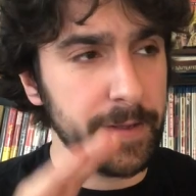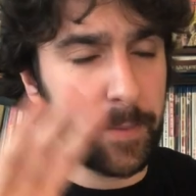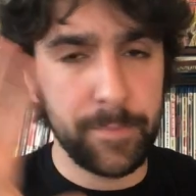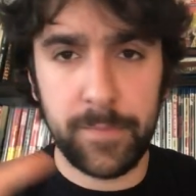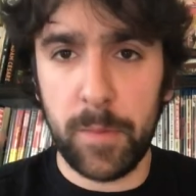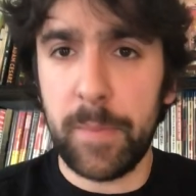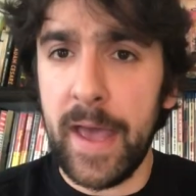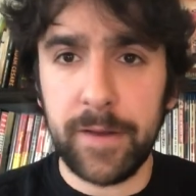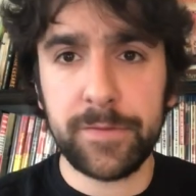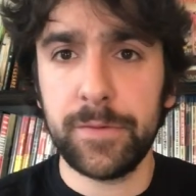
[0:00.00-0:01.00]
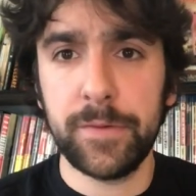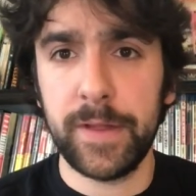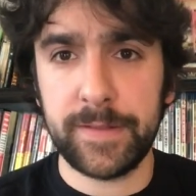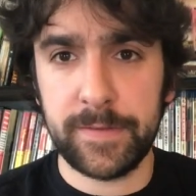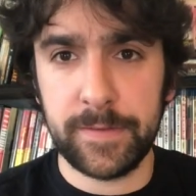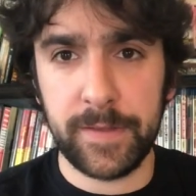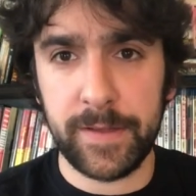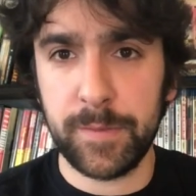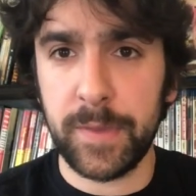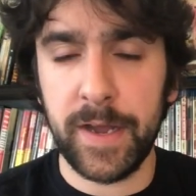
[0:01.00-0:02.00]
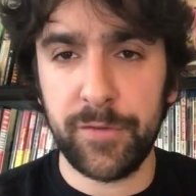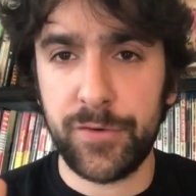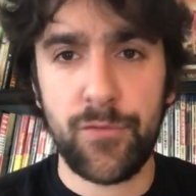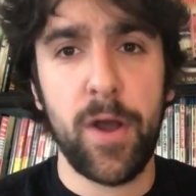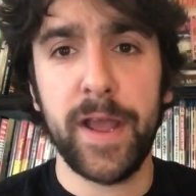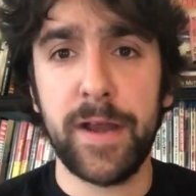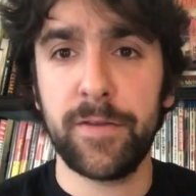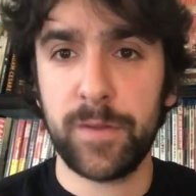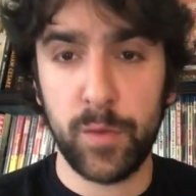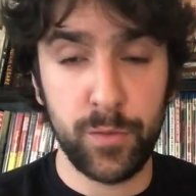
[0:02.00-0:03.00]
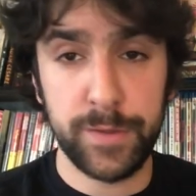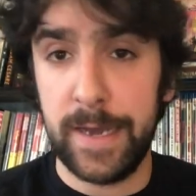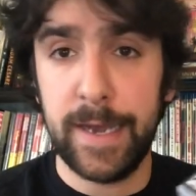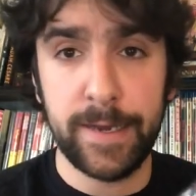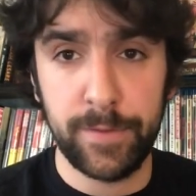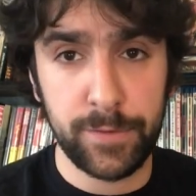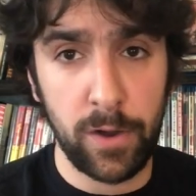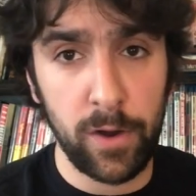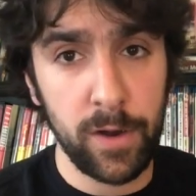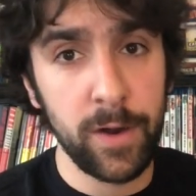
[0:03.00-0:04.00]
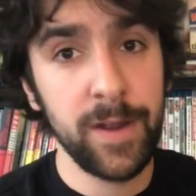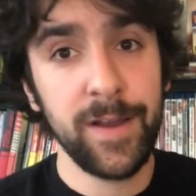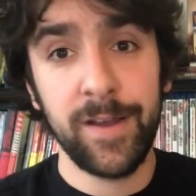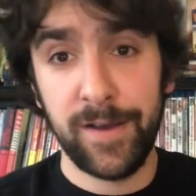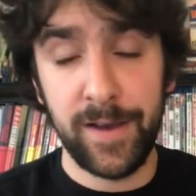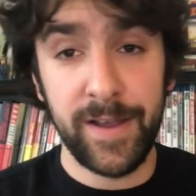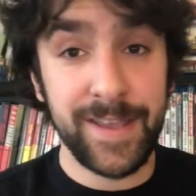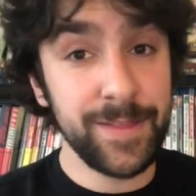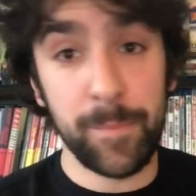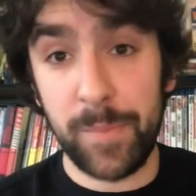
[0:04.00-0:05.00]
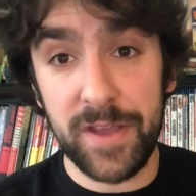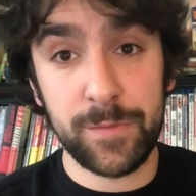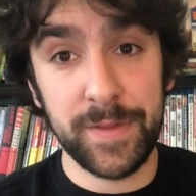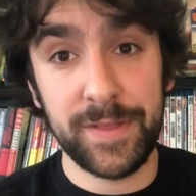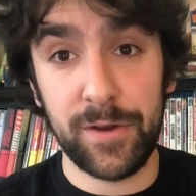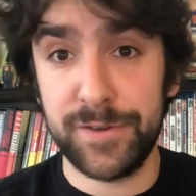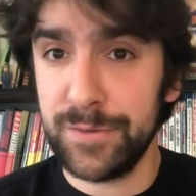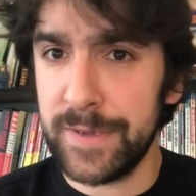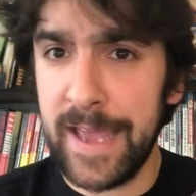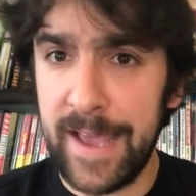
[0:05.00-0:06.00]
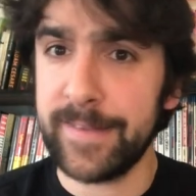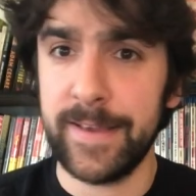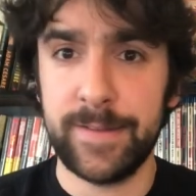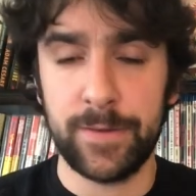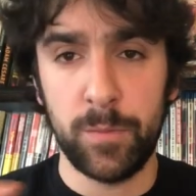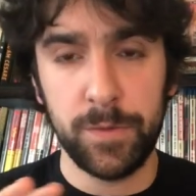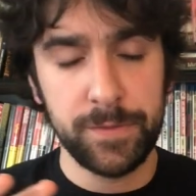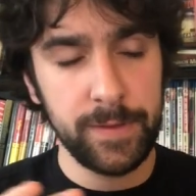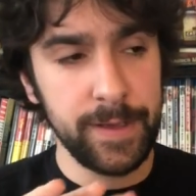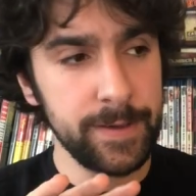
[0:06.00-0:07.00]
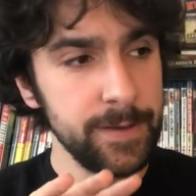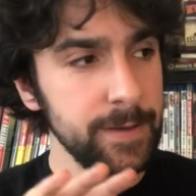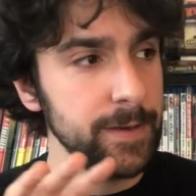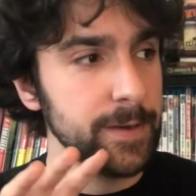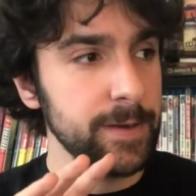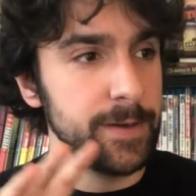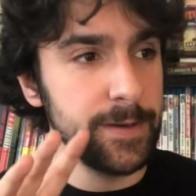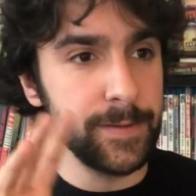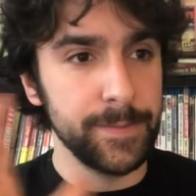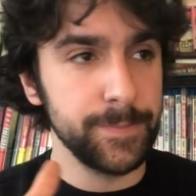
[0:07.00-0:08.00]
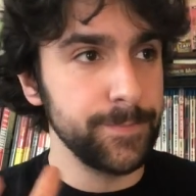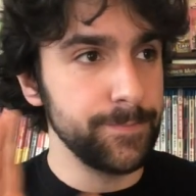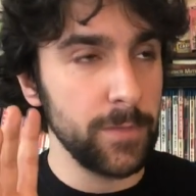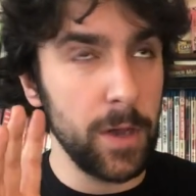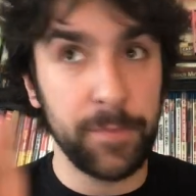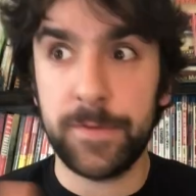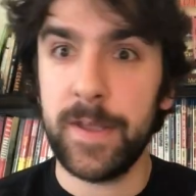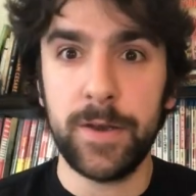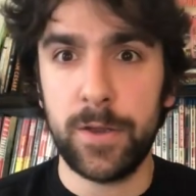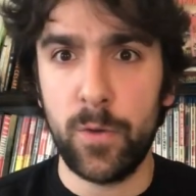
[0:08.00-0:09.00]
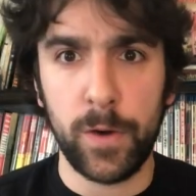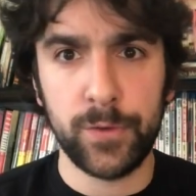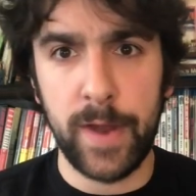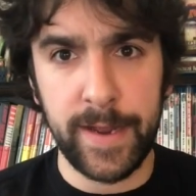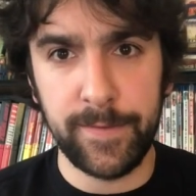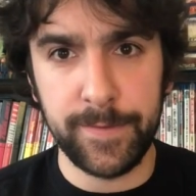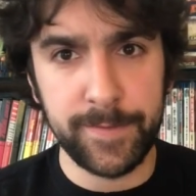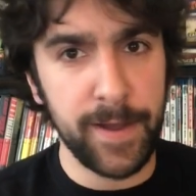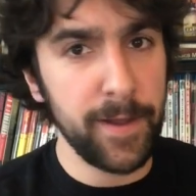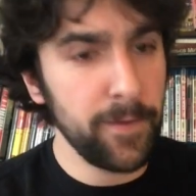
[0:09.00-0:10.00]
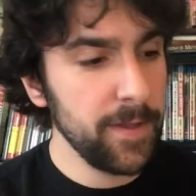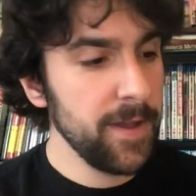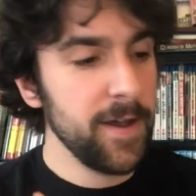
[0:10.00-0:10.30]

like a pedestal. Like, this is like some kind of shrine to someone who died in this car. In the basement, there are two caskets, almost like upstate New York, Dracula style.